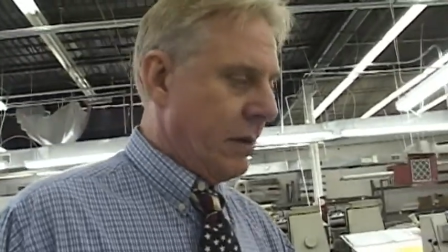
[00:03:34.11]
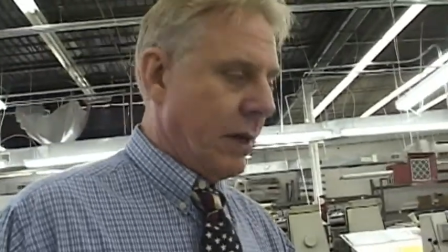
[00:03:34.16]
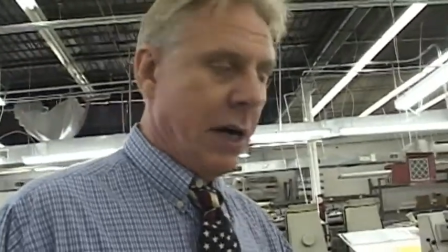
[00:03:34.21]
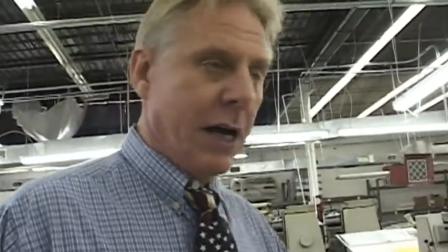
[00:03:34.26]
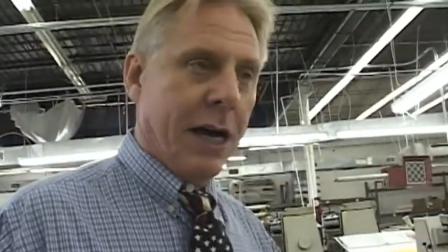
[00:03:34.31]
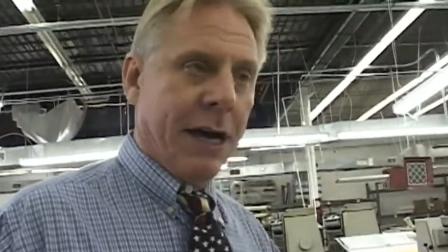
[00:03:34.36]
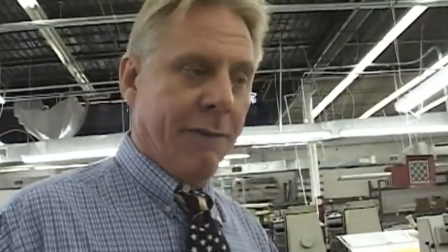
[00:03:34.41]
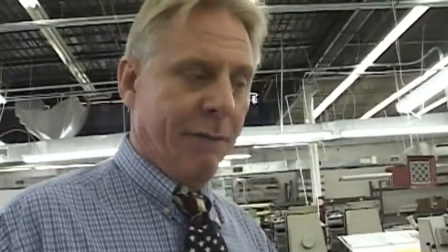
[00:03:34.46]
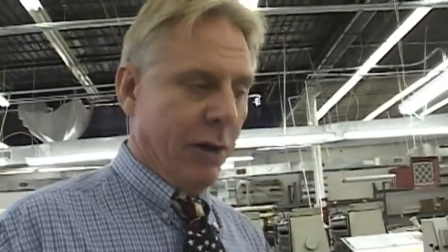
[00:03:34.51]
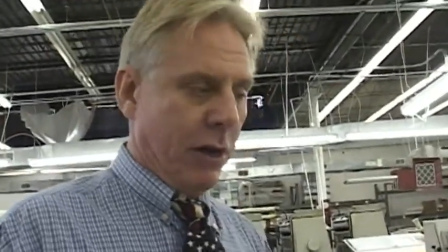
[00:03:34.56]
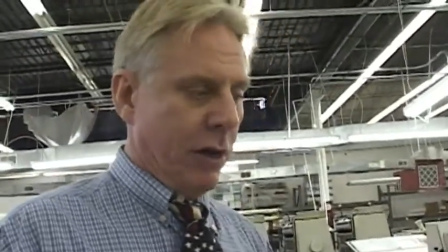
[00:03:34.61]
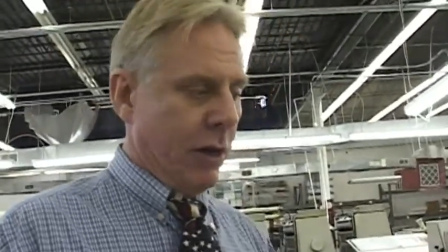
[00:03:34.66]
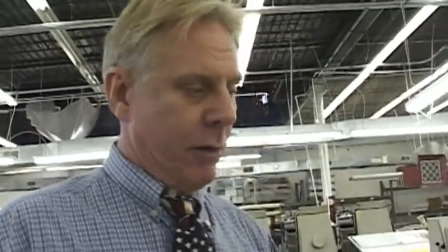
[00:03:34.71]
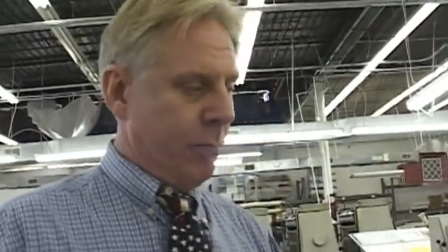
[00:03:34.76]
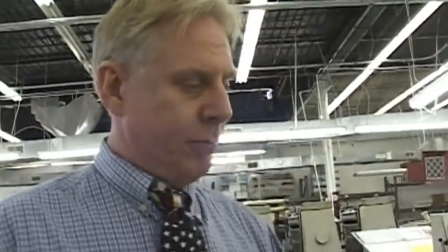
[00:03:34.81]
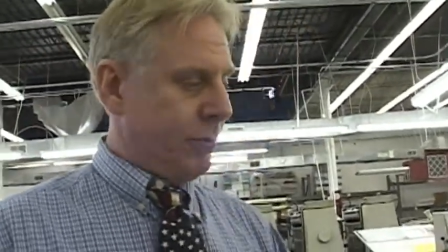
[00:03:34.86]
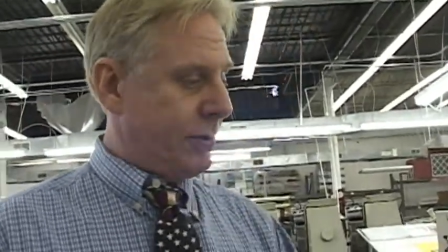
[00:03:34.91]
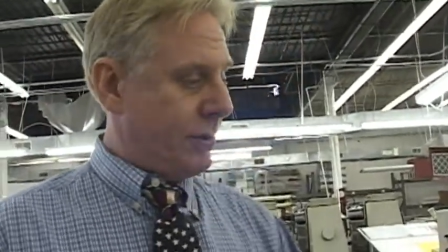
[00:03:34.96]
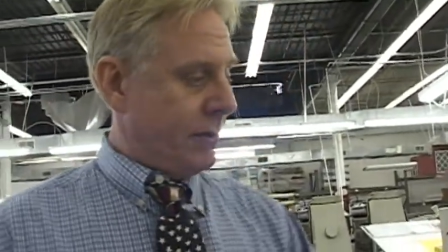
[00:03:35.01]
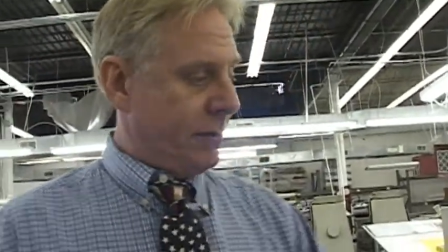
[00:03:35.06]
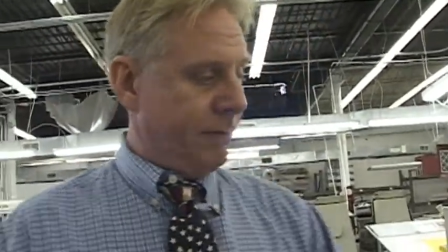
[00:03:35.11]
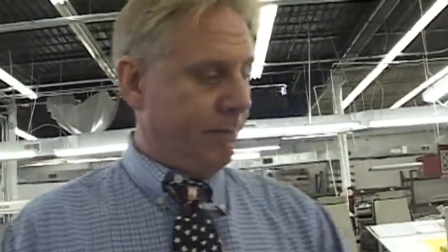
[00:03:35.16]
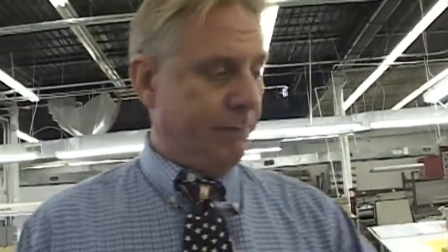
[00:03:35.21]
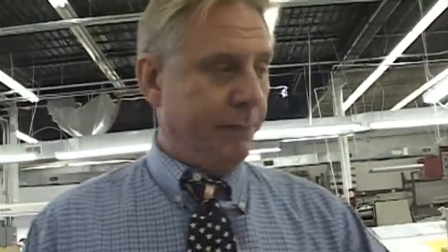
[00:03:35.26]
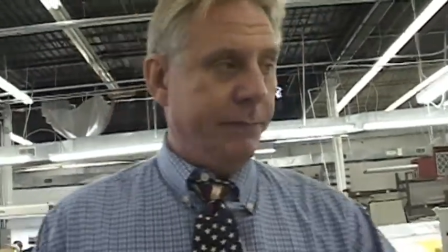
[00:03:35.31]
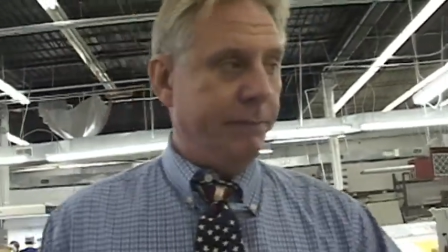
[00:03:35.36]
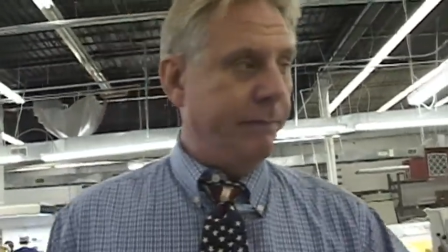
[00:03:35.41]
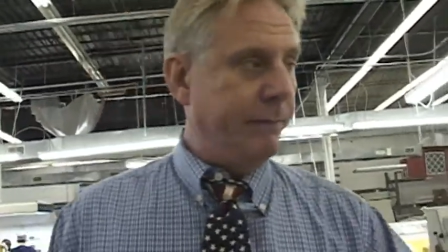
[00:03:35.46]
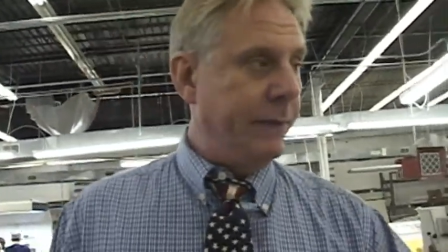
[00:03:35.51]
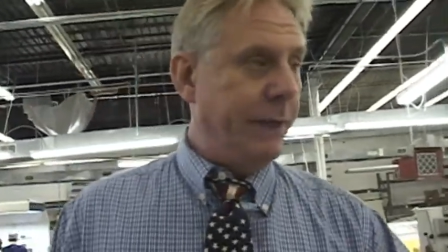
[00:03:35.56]
envelopes,
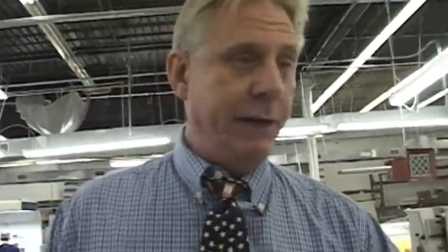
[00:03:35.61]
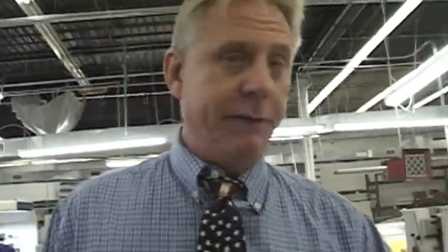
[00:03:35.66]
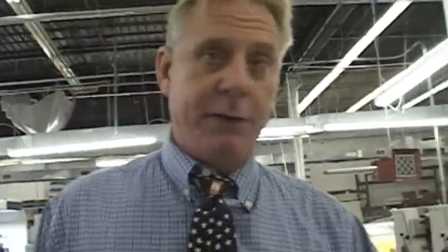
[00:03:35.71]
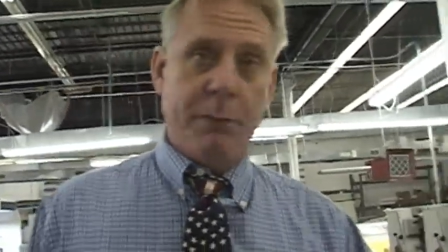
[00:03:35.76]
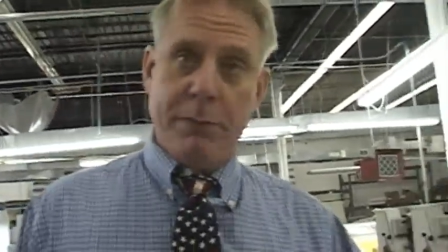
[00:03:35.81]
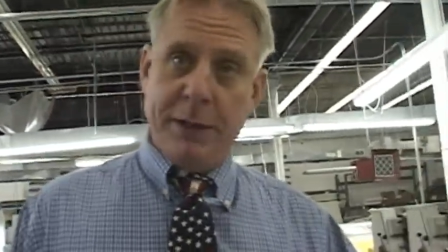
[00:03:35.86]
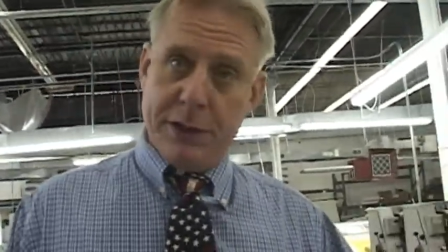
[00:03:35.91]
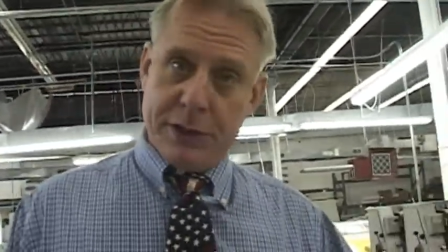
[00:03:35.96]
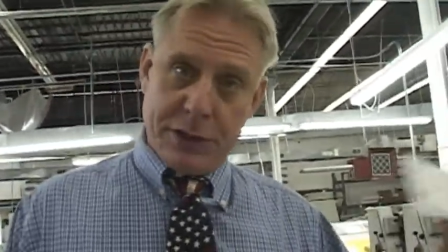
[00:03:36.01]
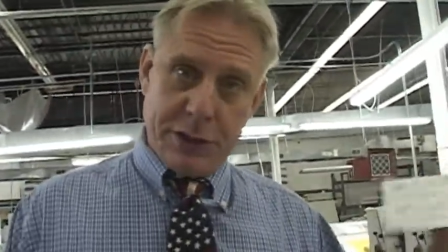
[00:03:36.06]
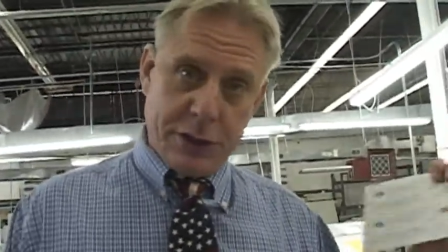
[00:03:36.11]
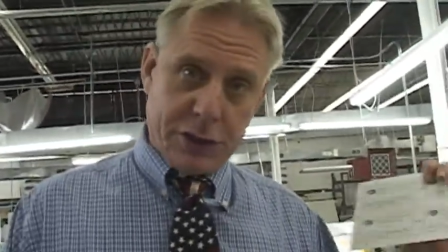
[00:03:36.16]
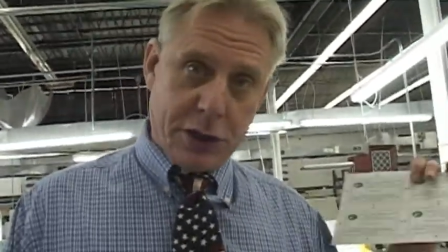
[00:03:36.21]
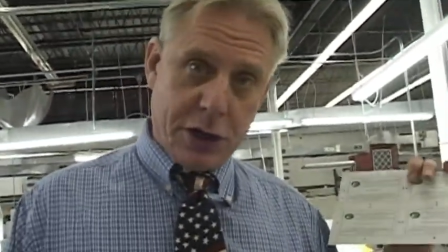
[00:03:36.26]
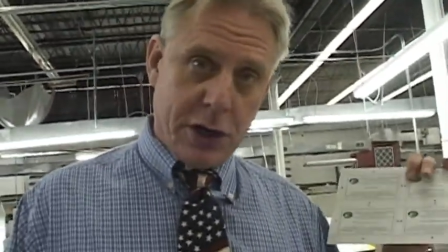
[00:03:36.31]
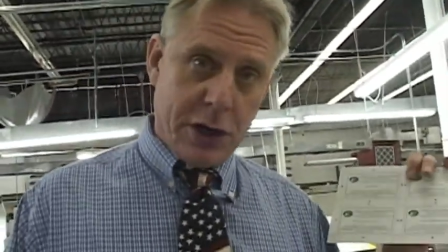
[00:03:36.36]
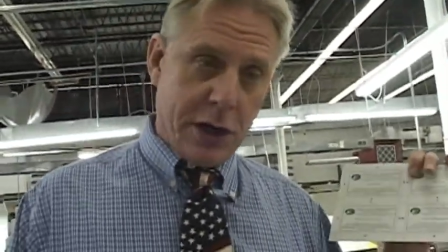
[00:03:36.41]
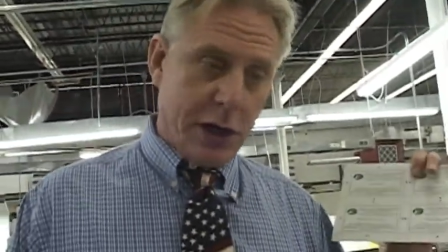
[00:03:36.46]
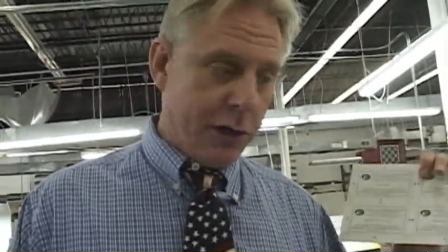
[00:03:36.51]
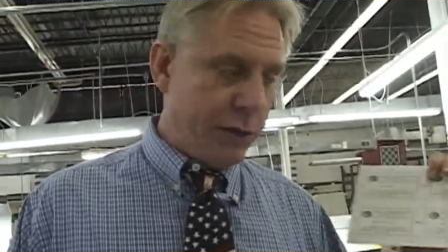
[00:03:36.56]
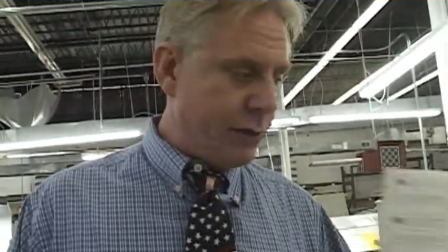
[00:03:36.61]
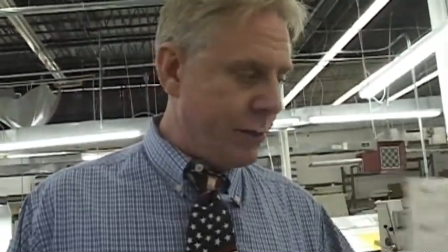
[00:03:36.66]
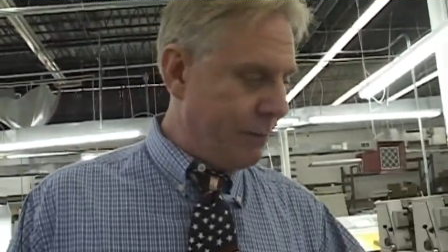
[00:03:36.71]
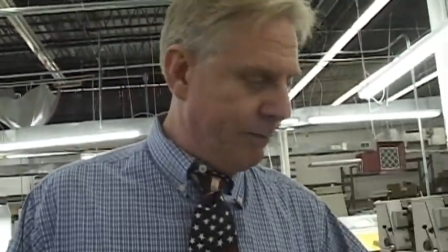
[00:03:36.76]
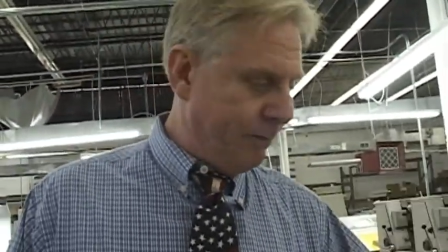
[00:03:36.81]
even business cards.